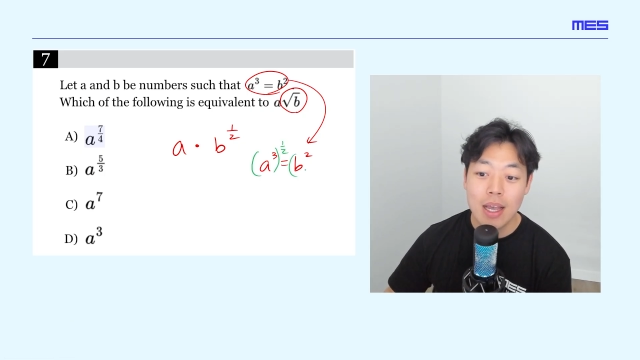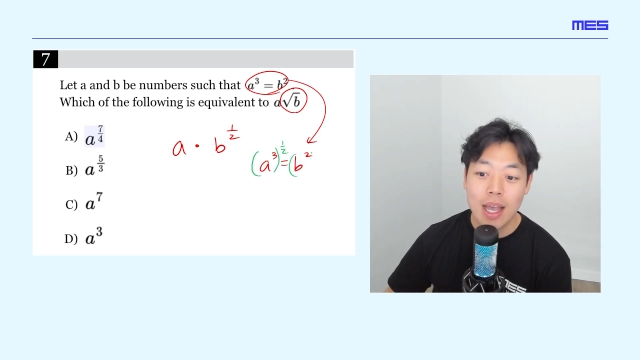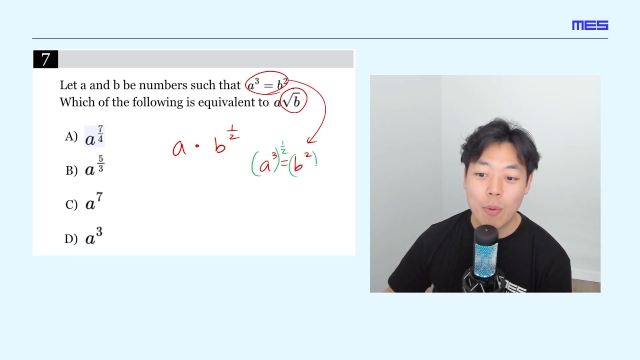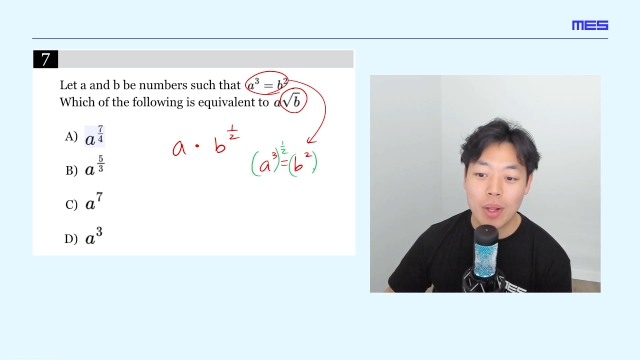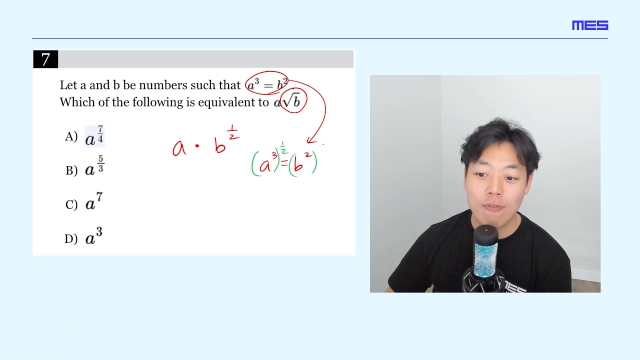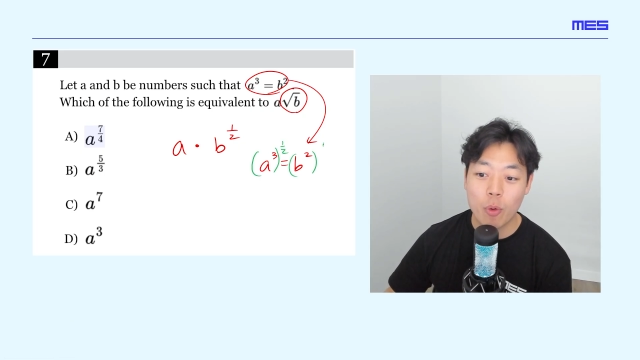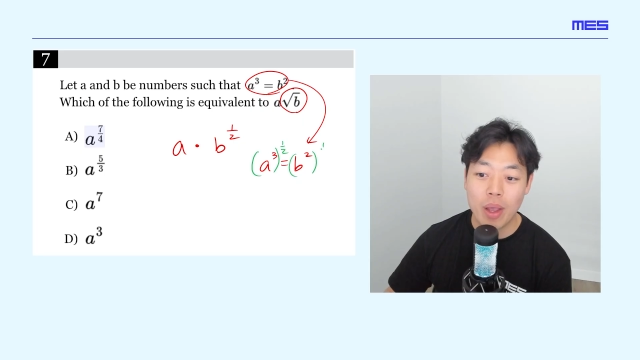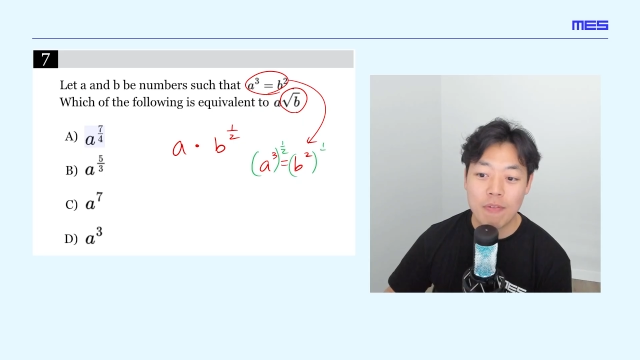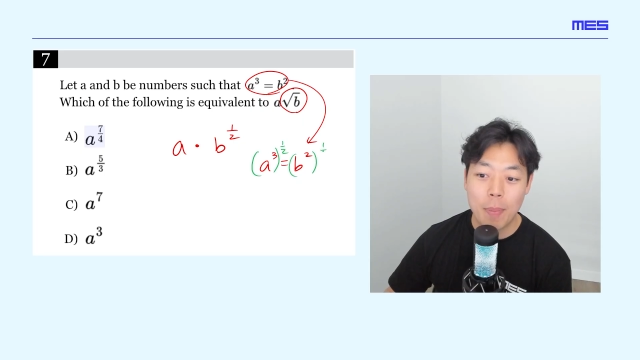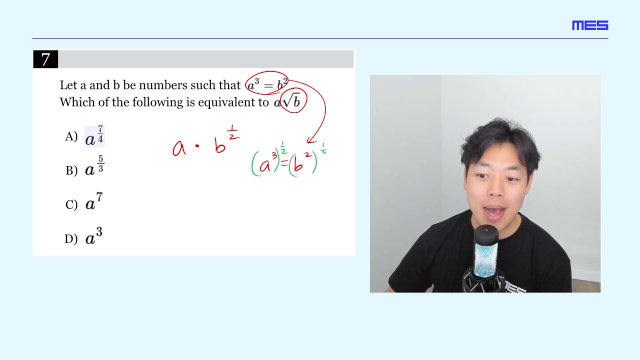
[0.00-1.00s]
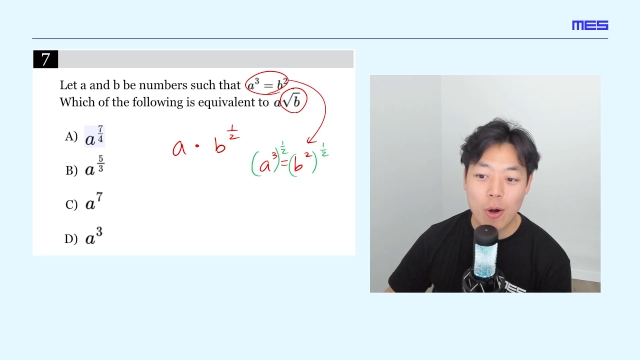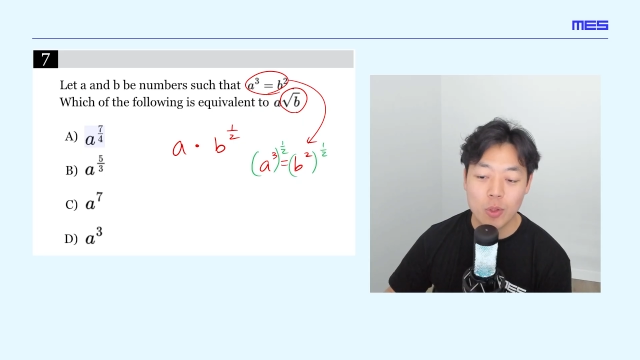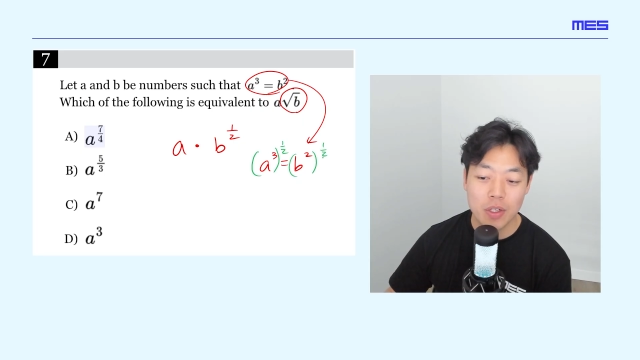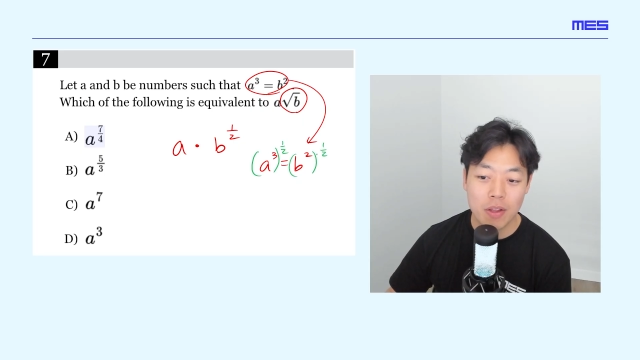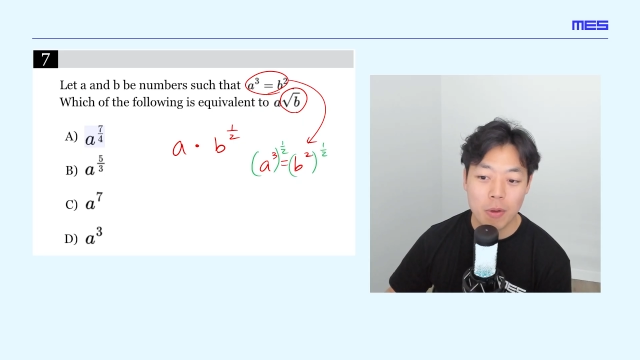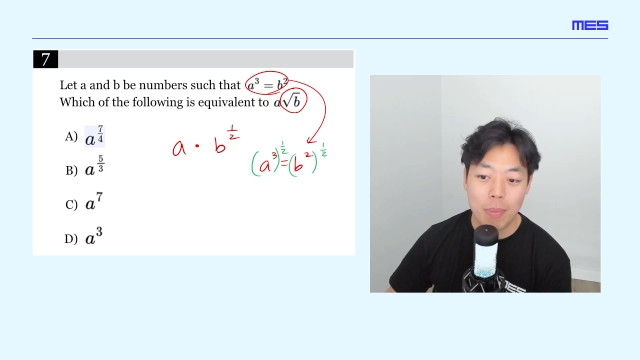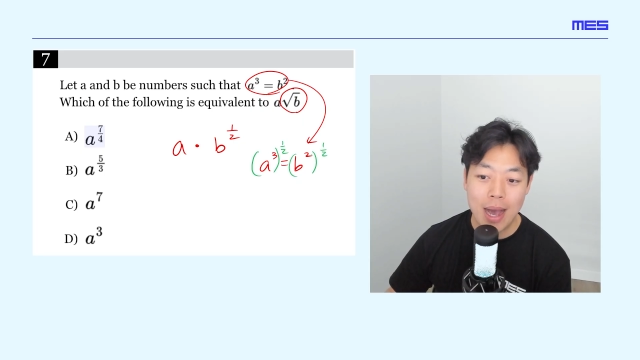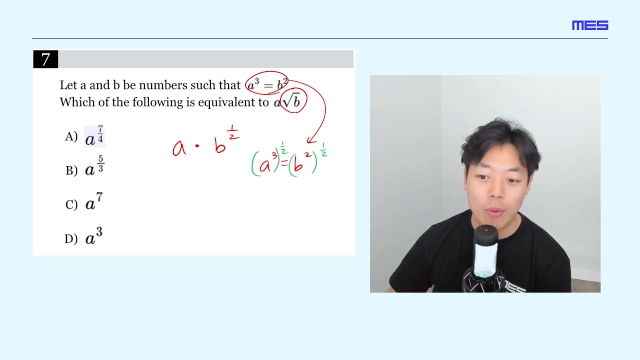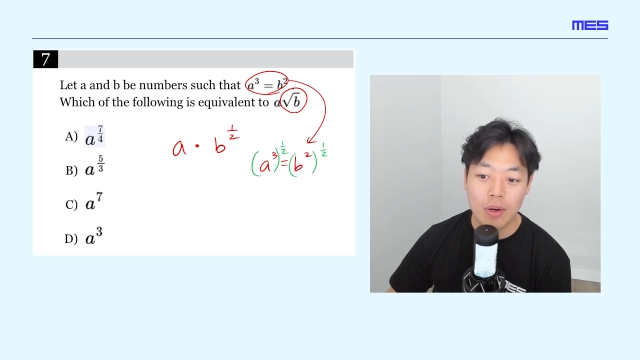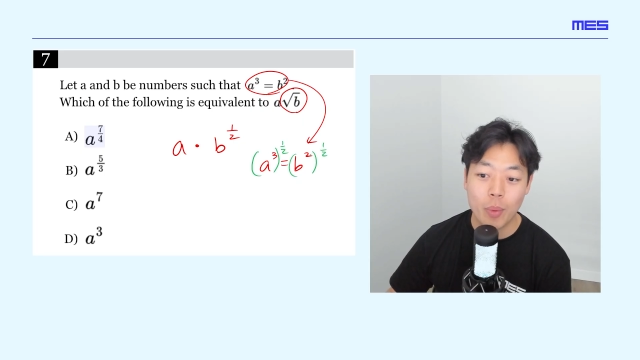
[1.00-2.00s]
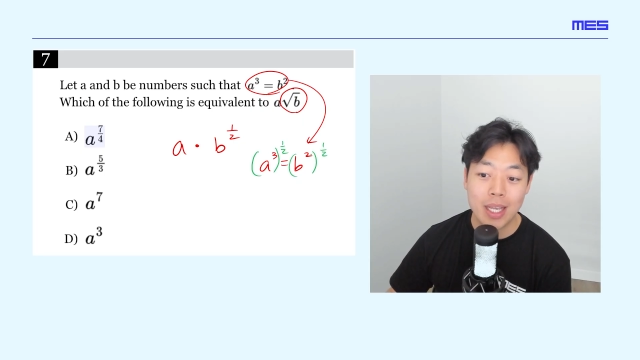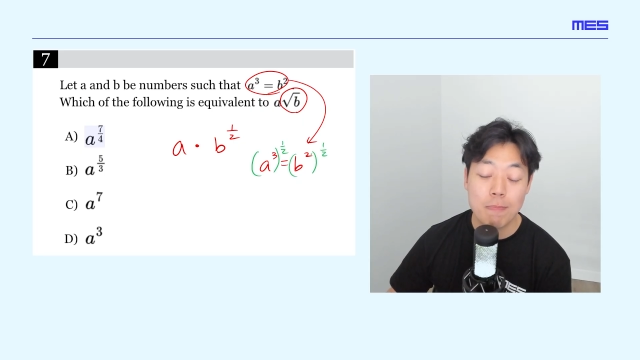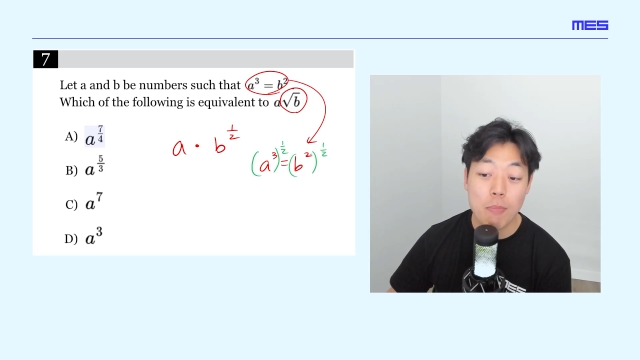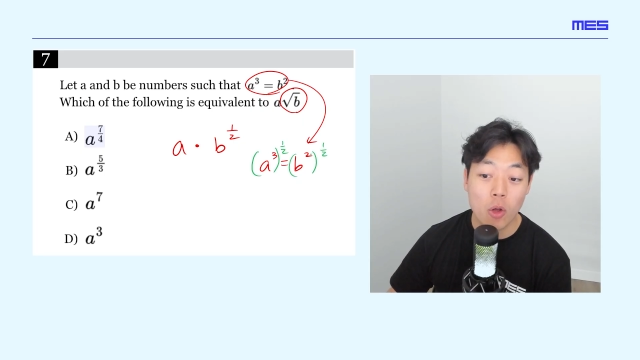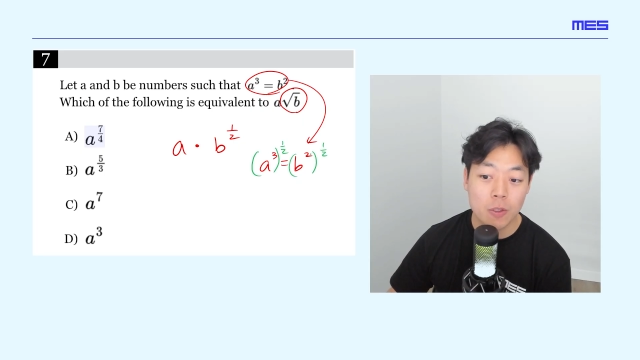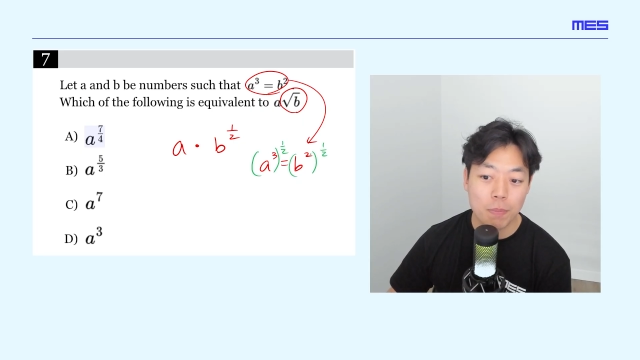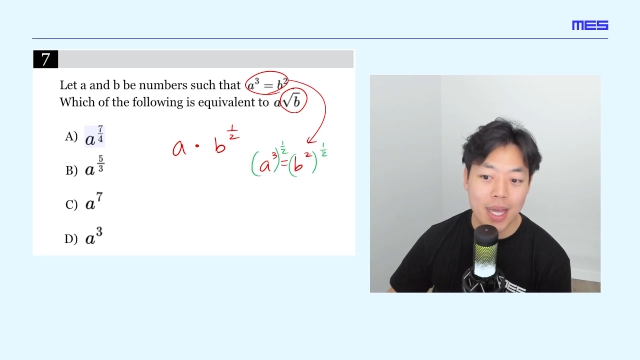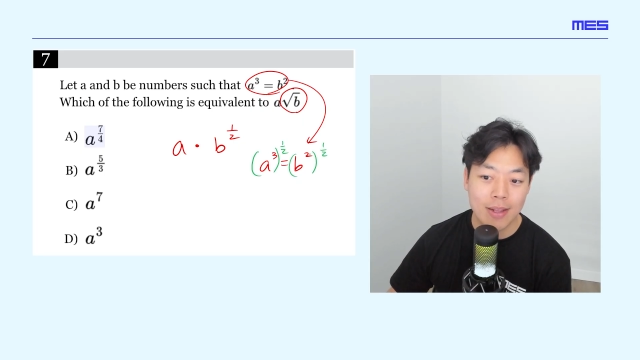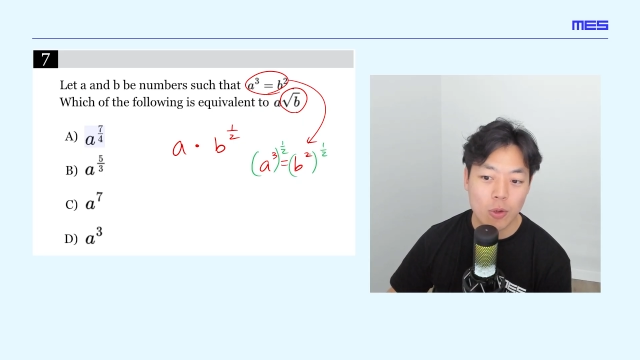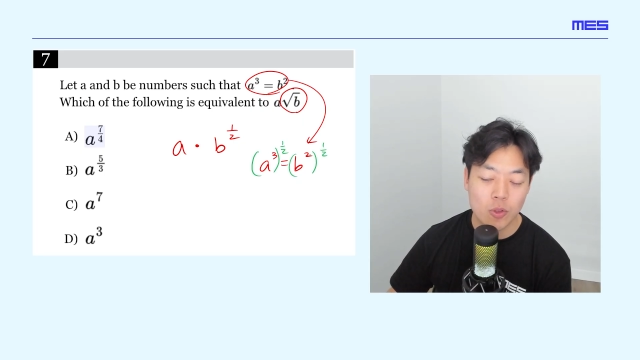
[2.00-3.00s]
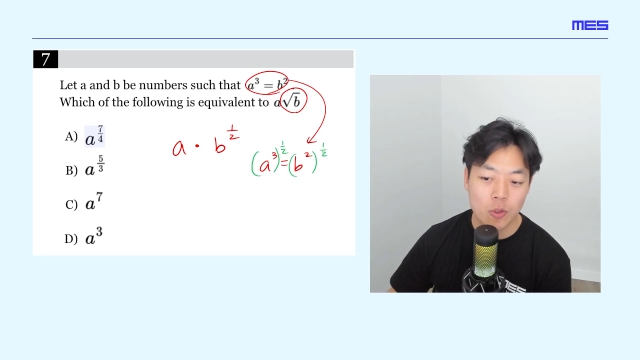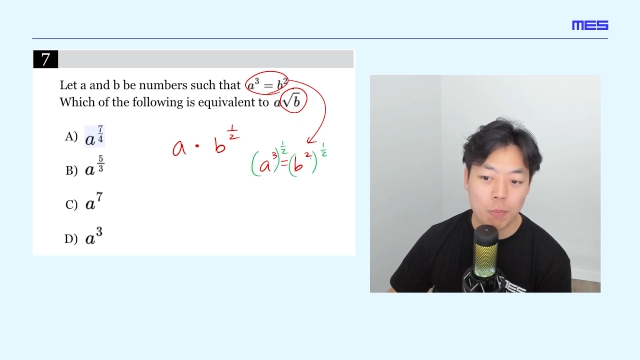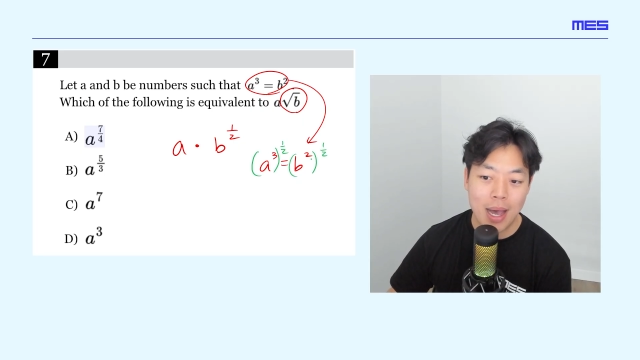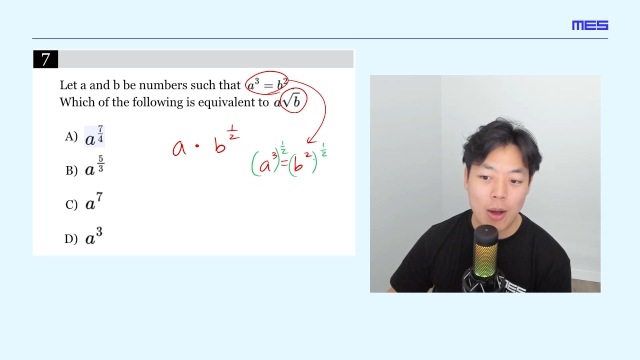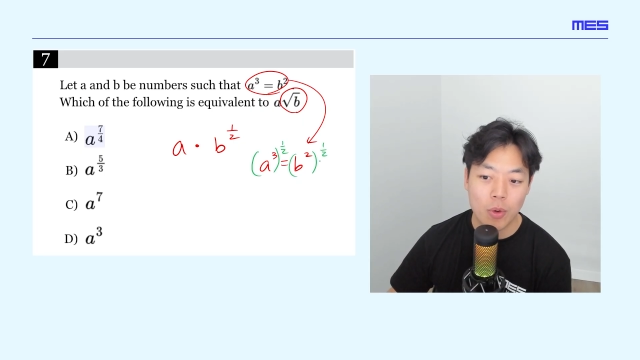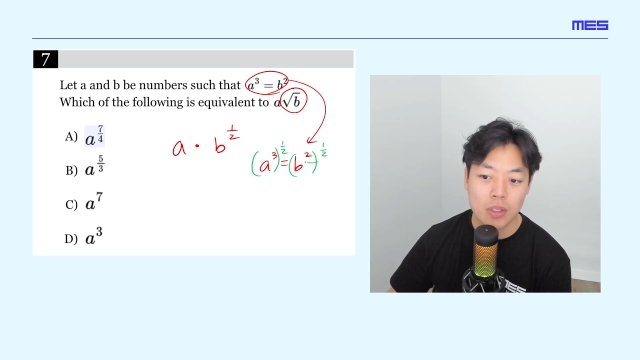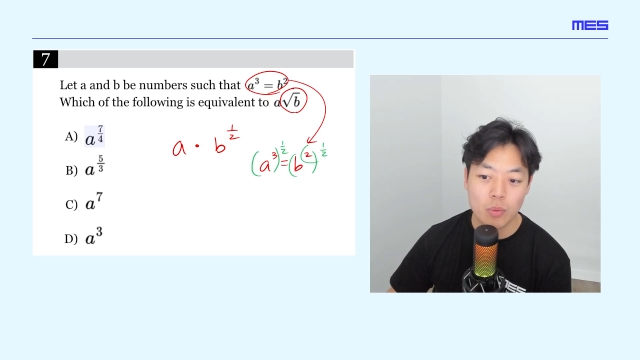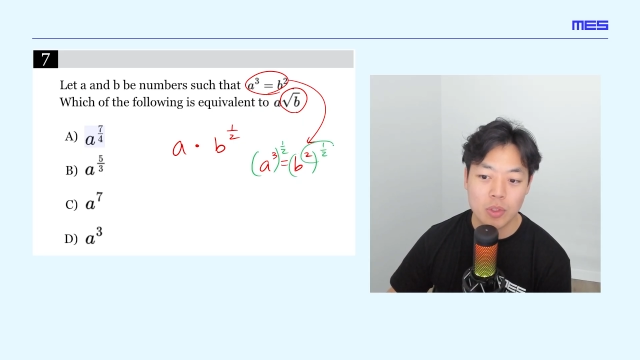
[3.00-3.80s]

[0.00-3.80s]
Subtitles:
And whenever we have a power to another power, we can multiply those two powers,